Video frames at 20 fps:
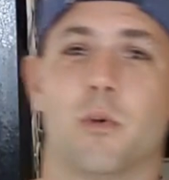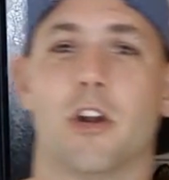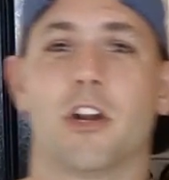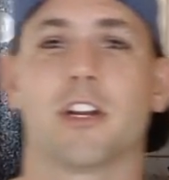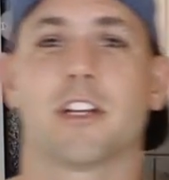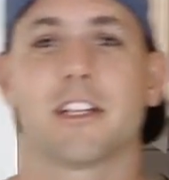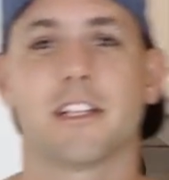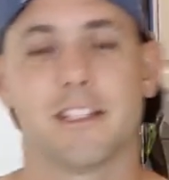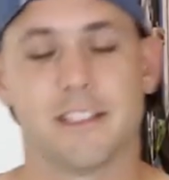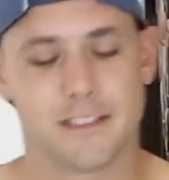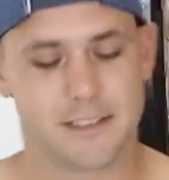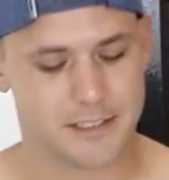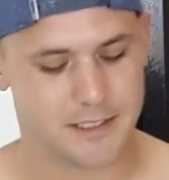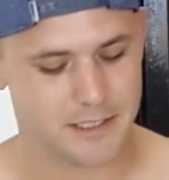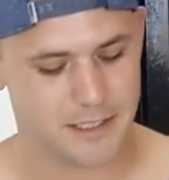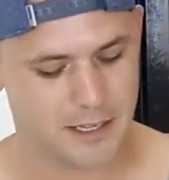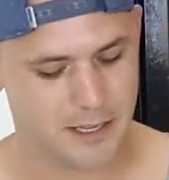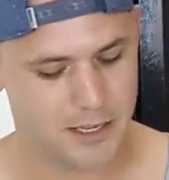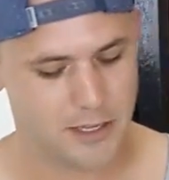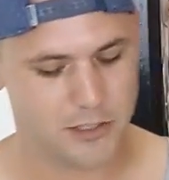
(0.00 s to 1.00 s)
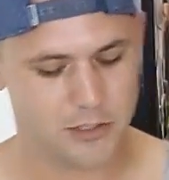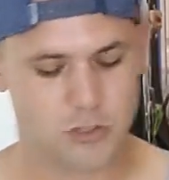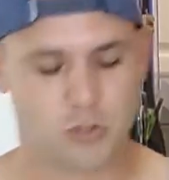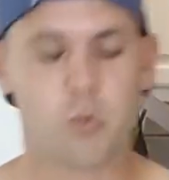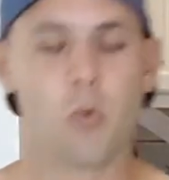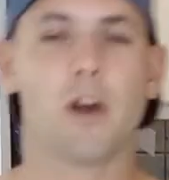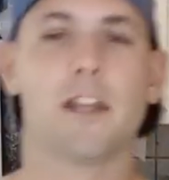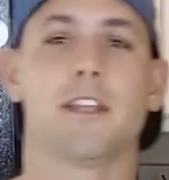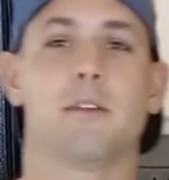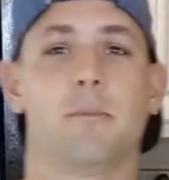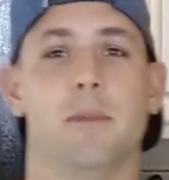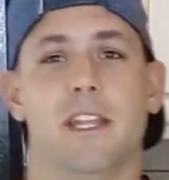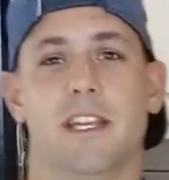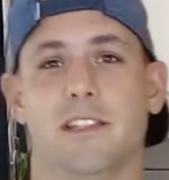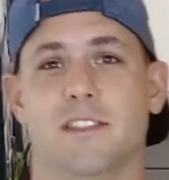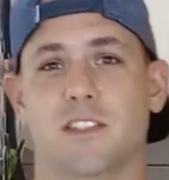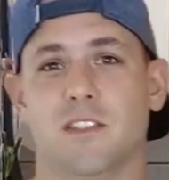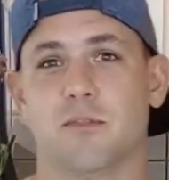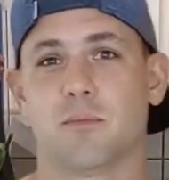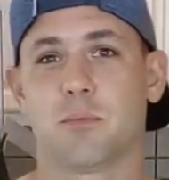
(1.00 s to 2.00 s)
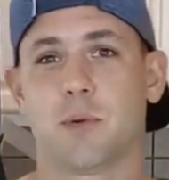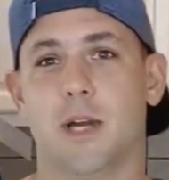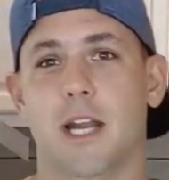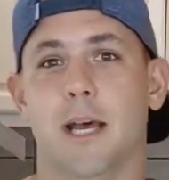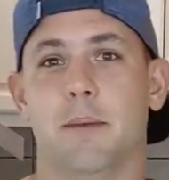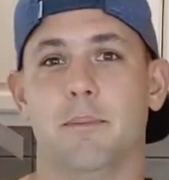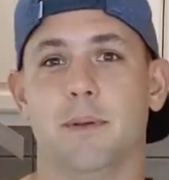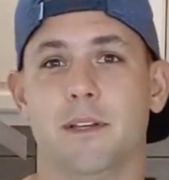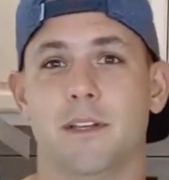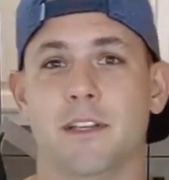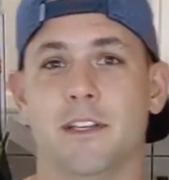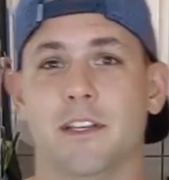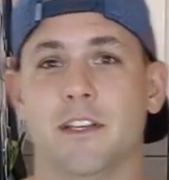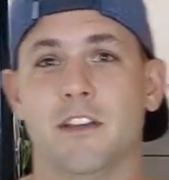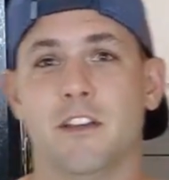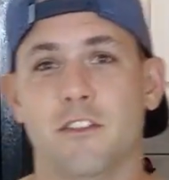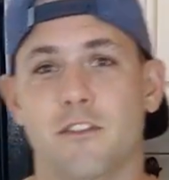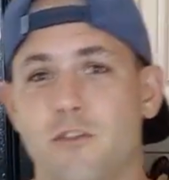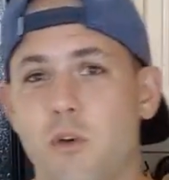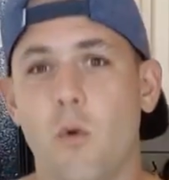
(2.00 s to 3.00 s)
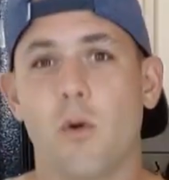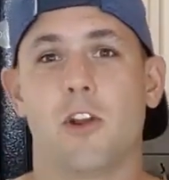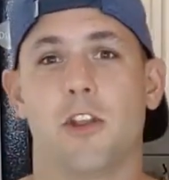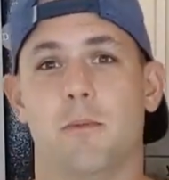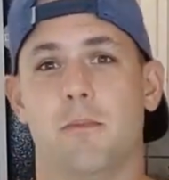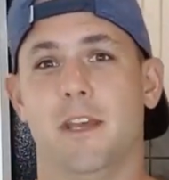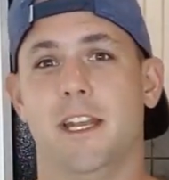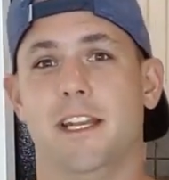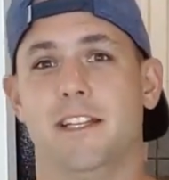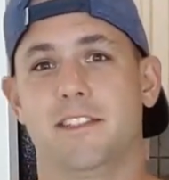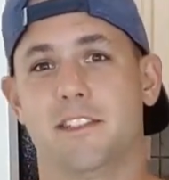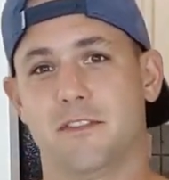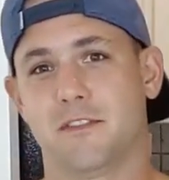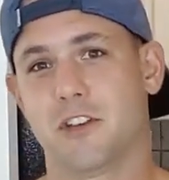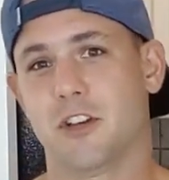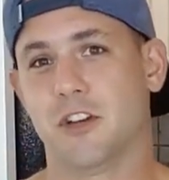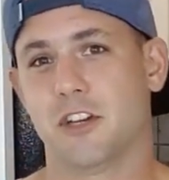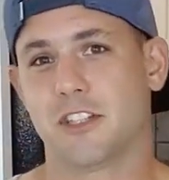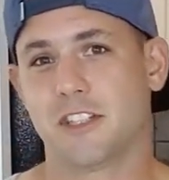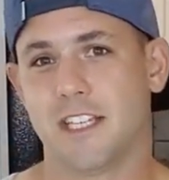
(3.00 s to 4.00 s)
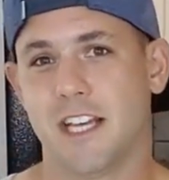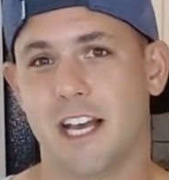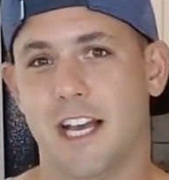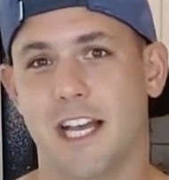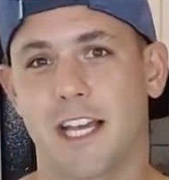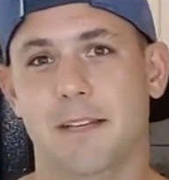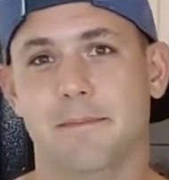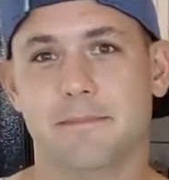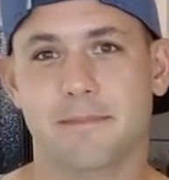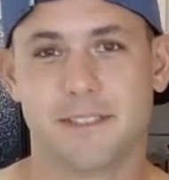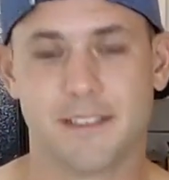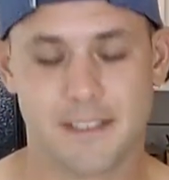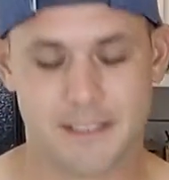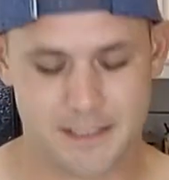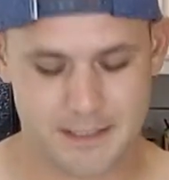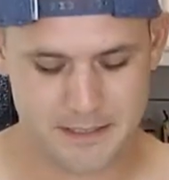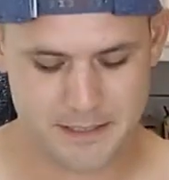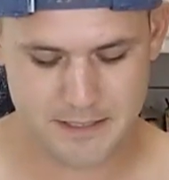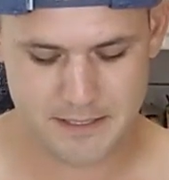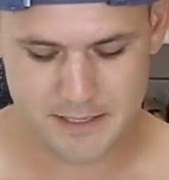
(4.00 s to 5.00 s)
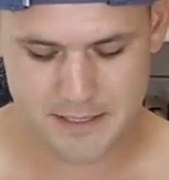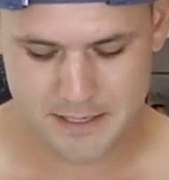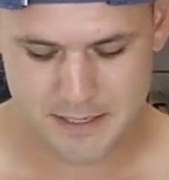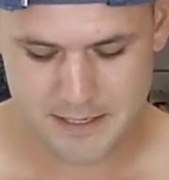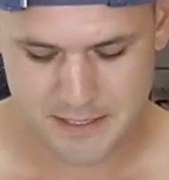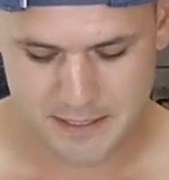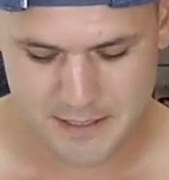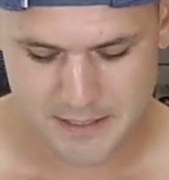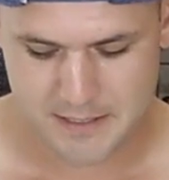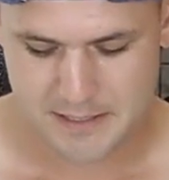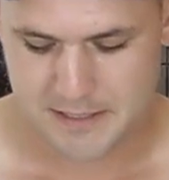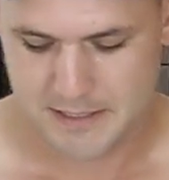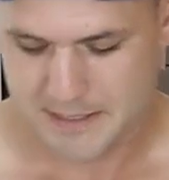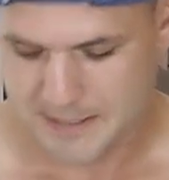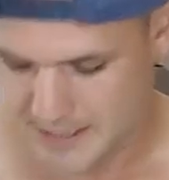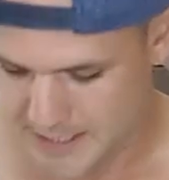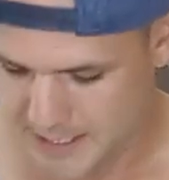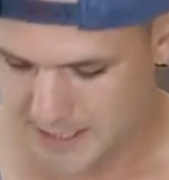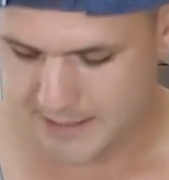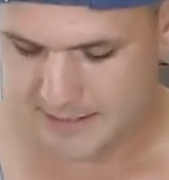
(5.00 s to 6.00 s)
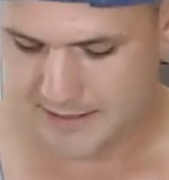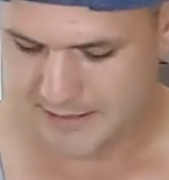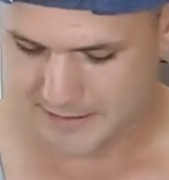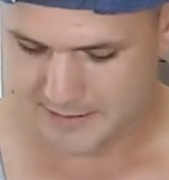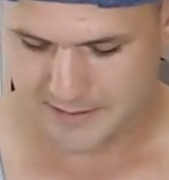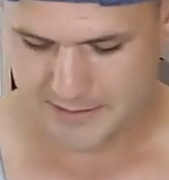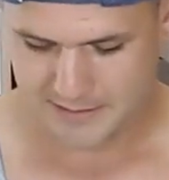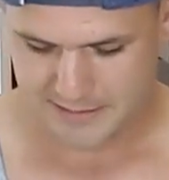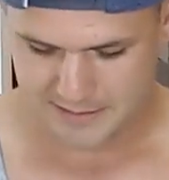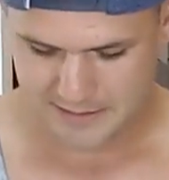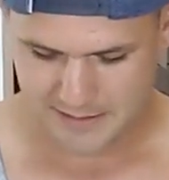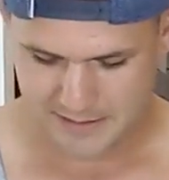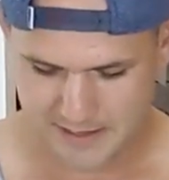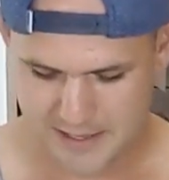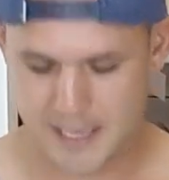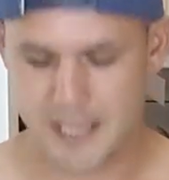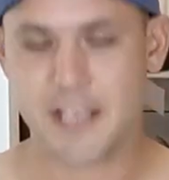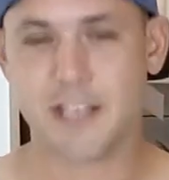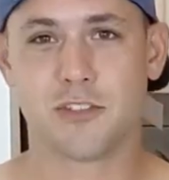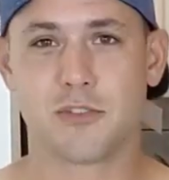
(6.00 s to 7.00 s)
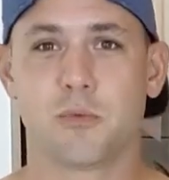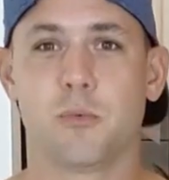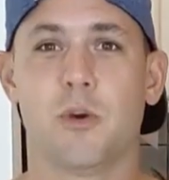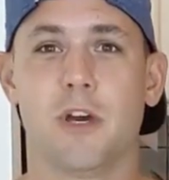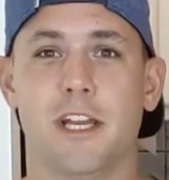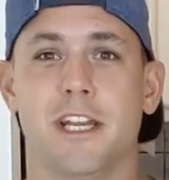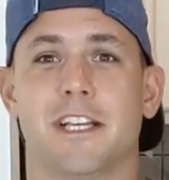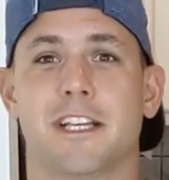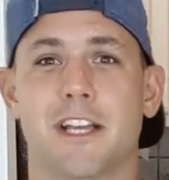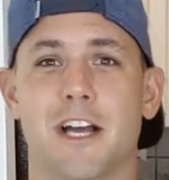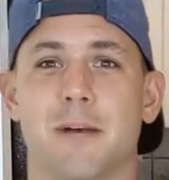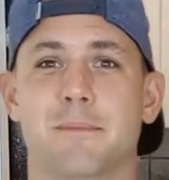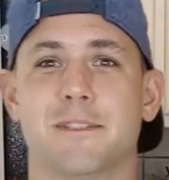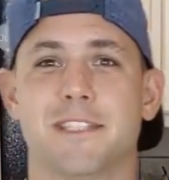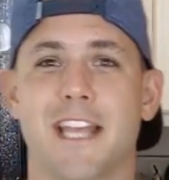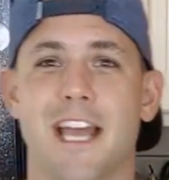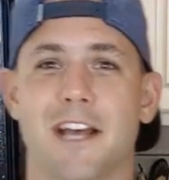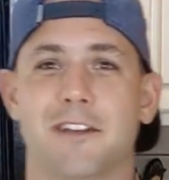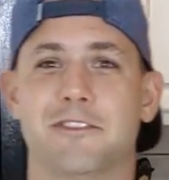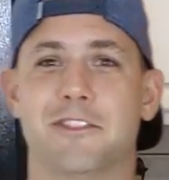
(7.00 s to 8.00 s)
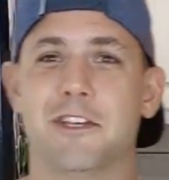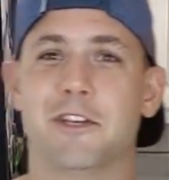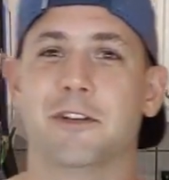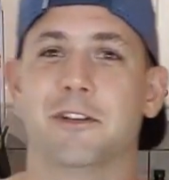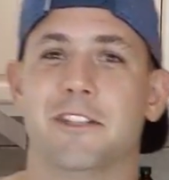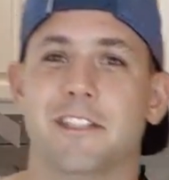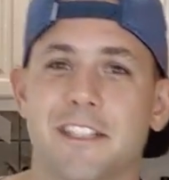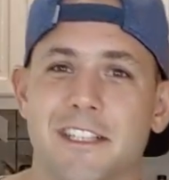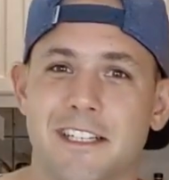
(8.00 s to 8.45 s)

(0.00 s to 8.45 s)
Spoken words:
work, 20 minutes of prep, 40 minutes of cook time. This is what it comes down to.